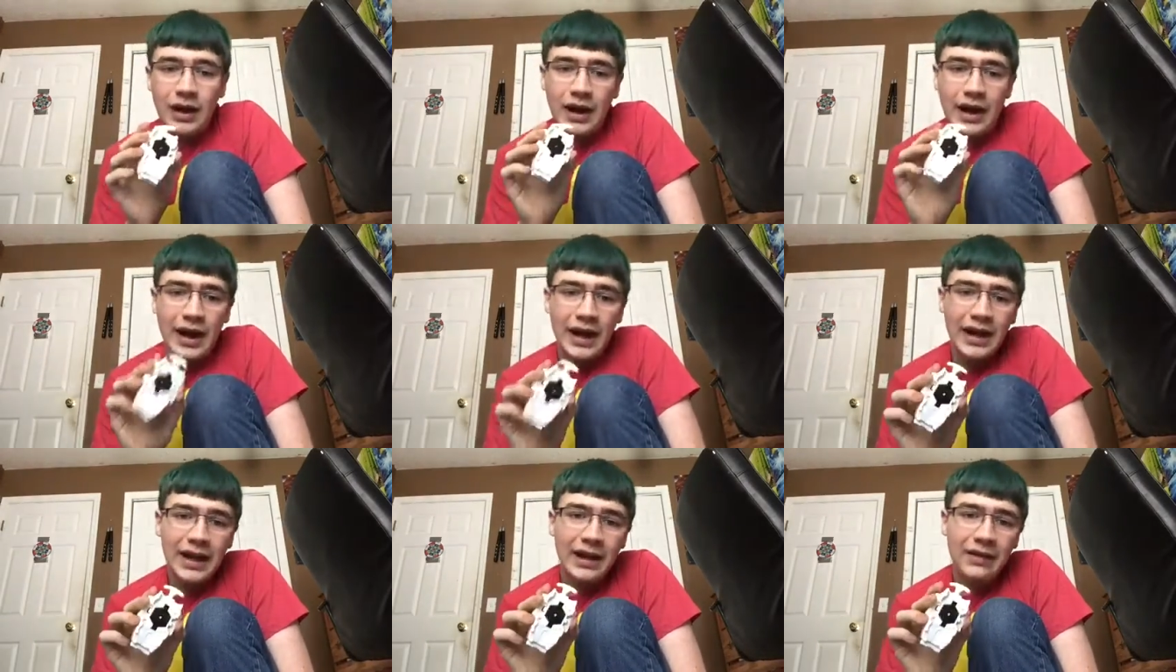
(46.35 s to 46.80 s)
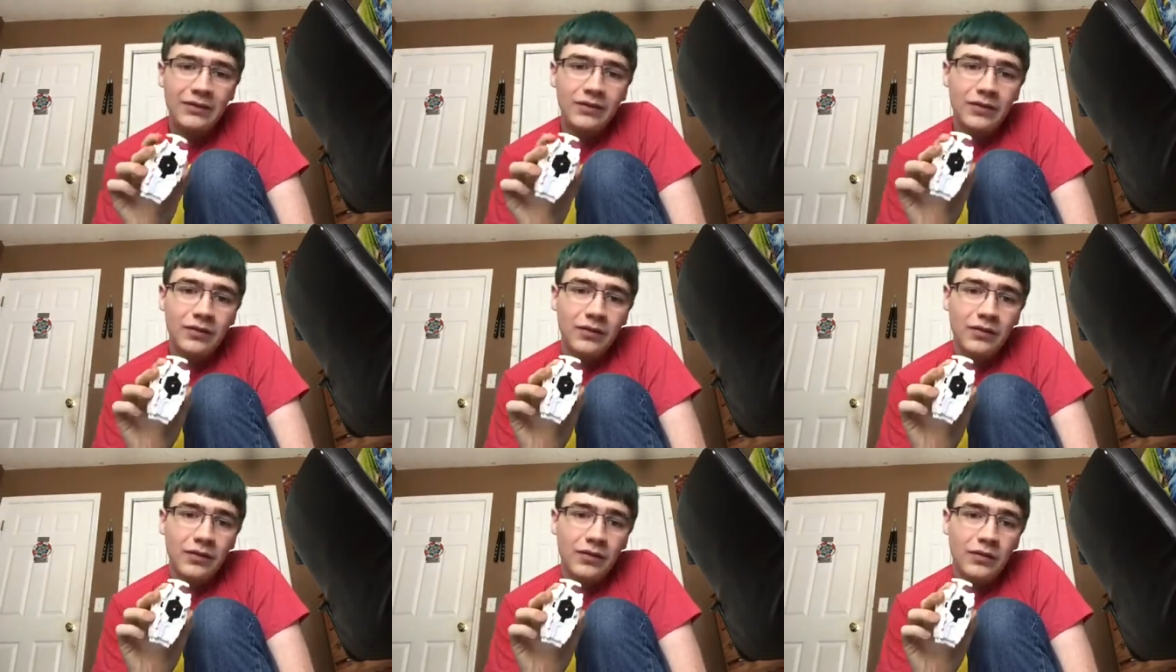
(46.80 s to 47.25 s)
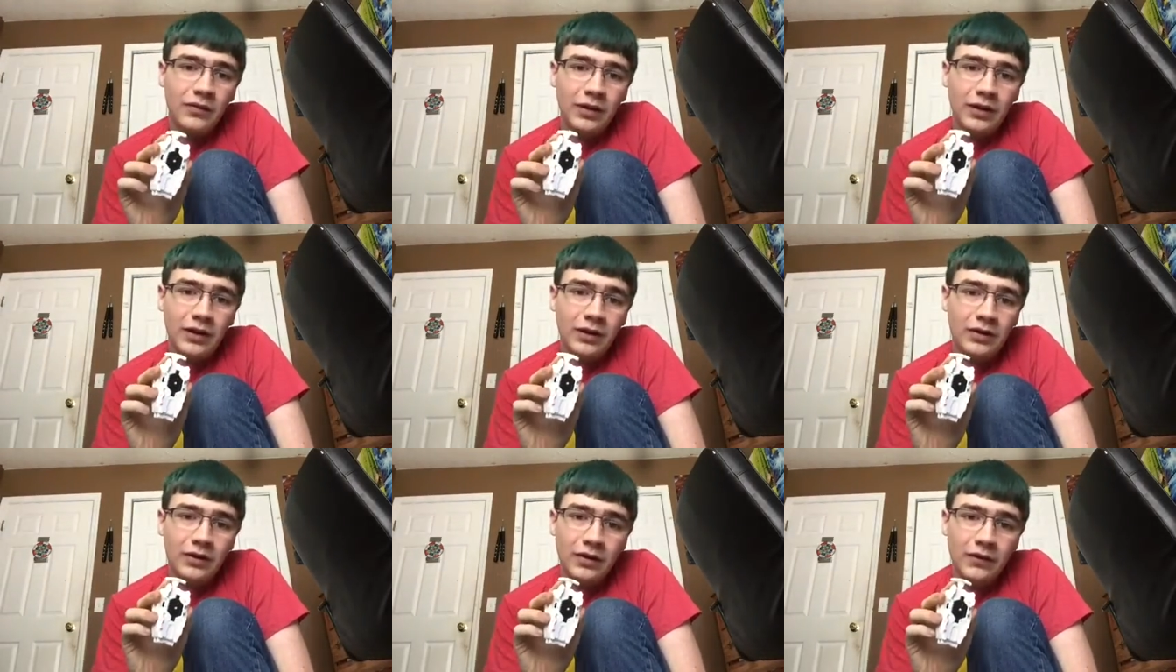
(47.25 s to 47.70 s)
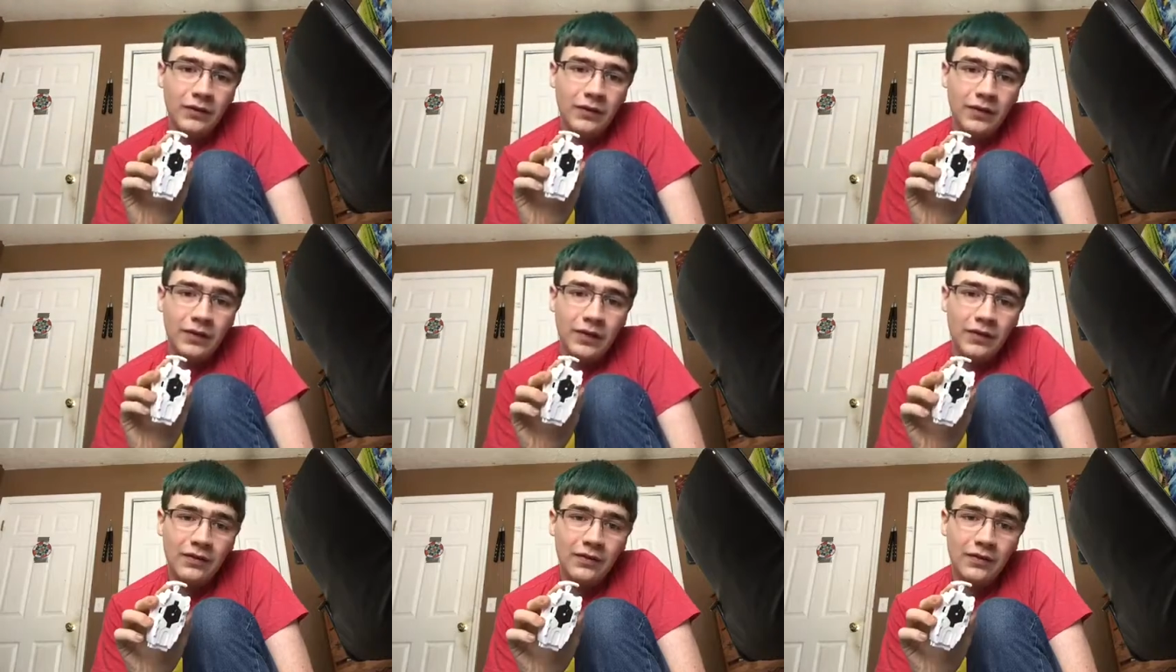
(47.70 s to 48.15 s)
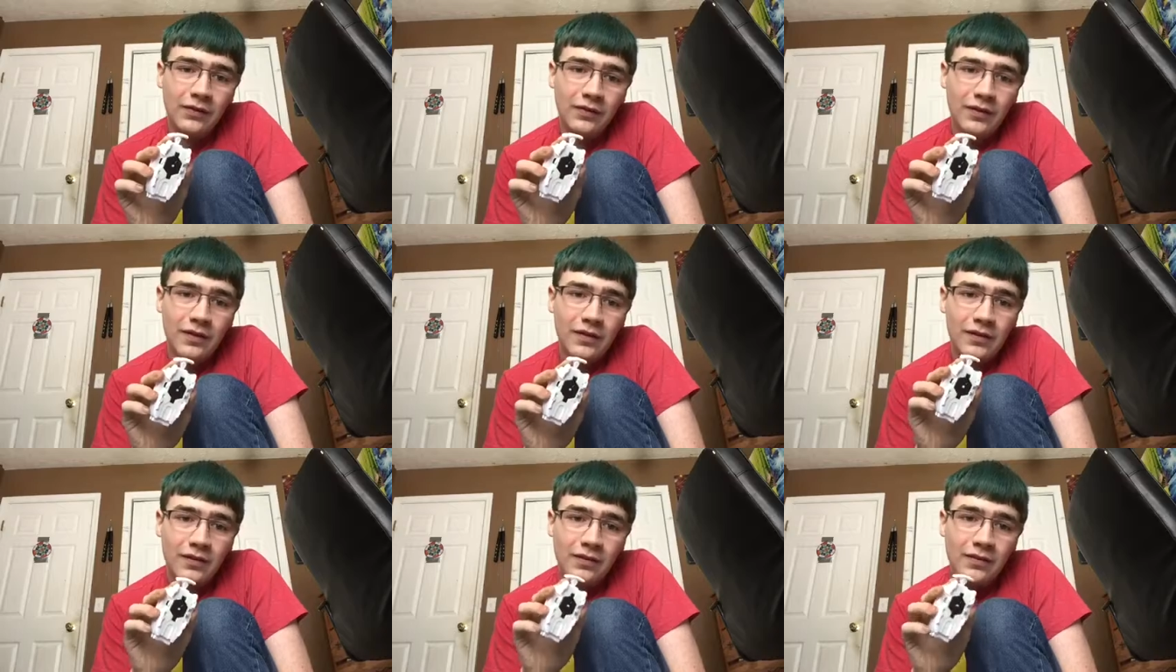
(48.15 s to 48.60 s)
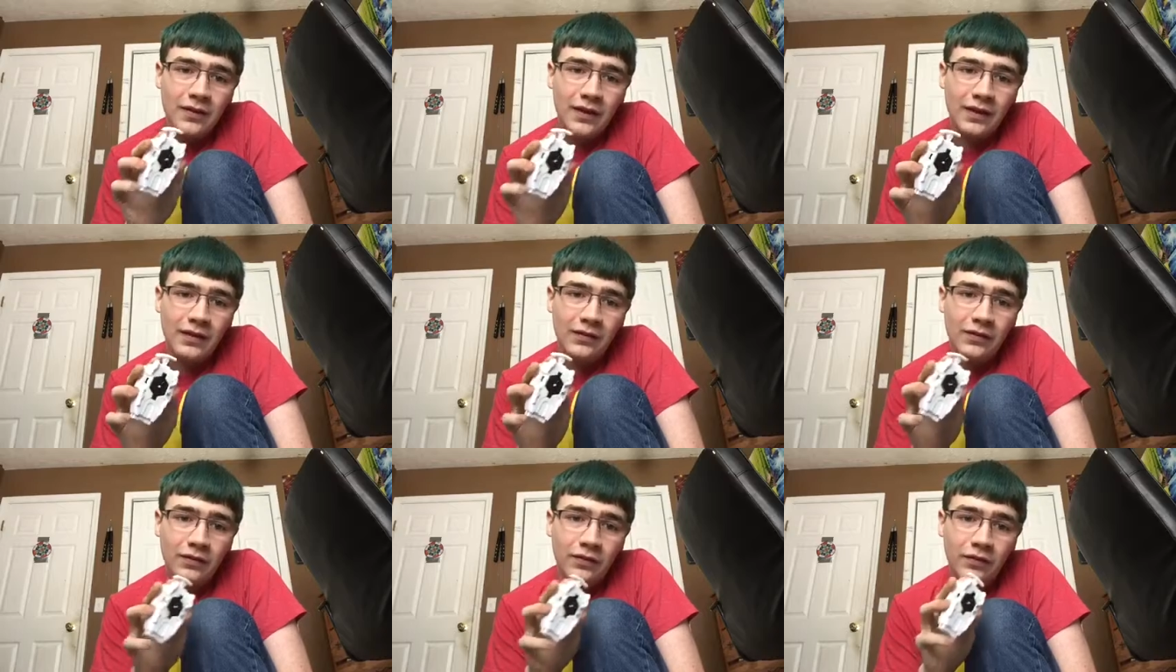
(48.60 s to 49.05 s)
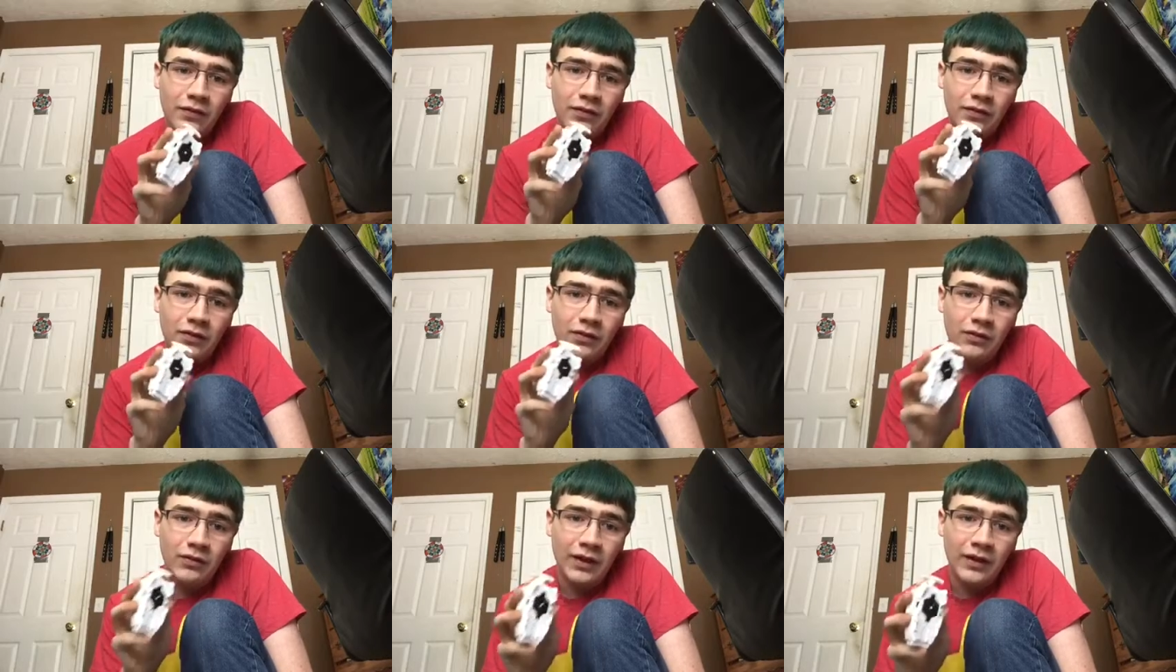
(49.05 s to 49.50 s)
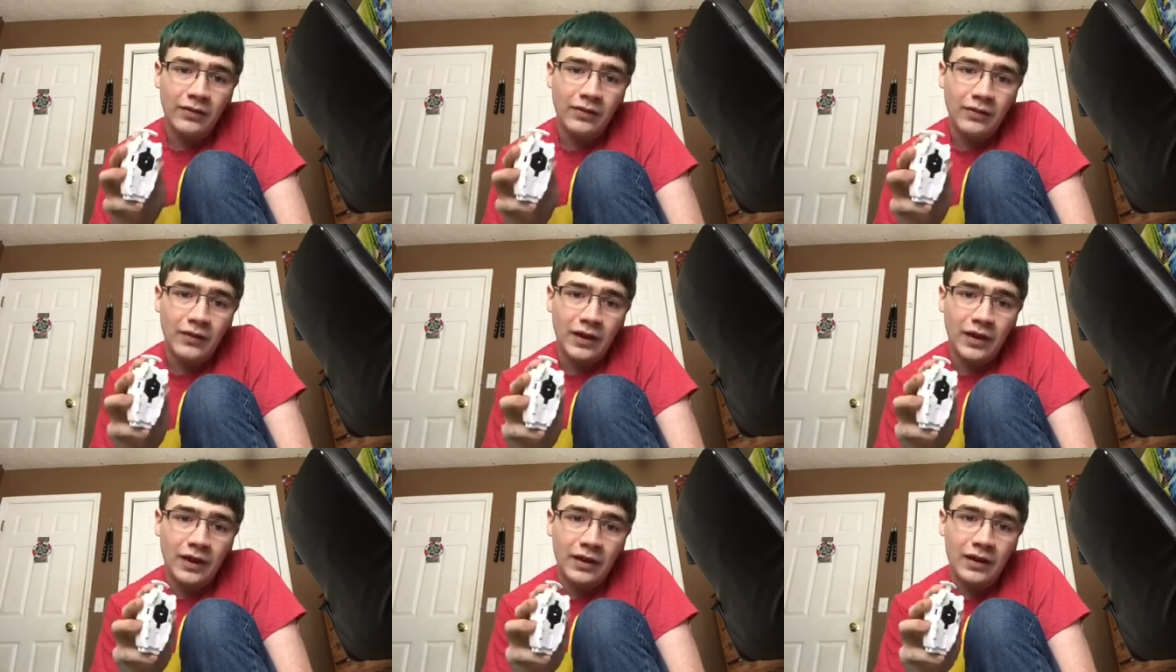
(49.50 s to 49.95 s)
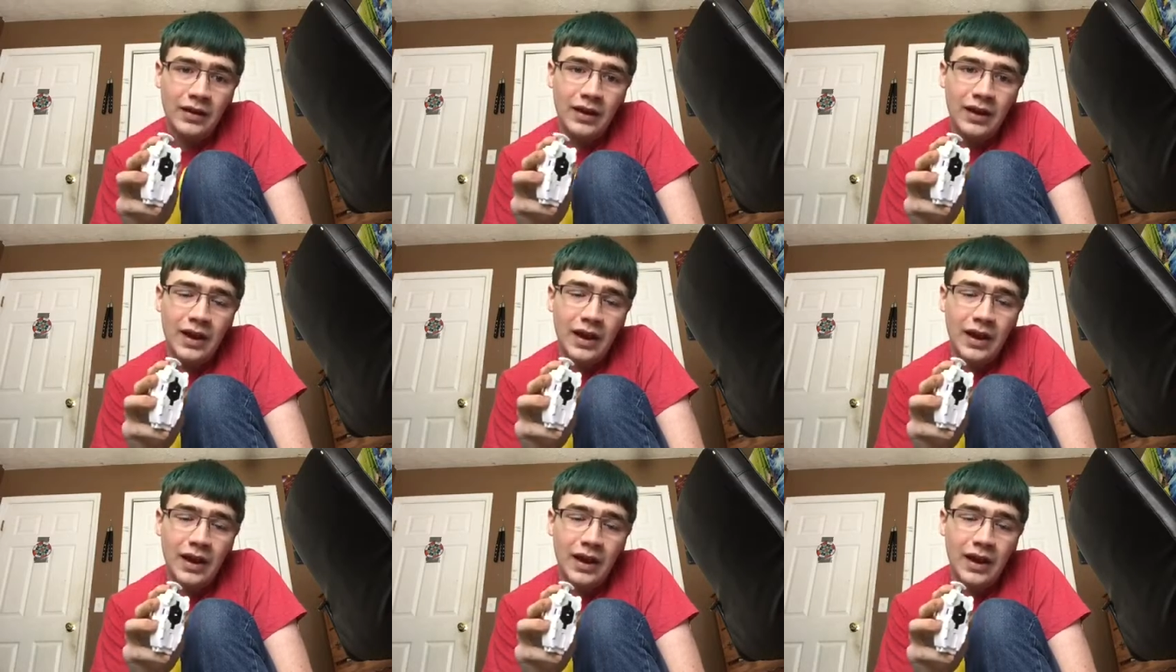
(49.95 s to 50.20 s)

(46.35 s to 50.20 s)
haven't started using this since last night,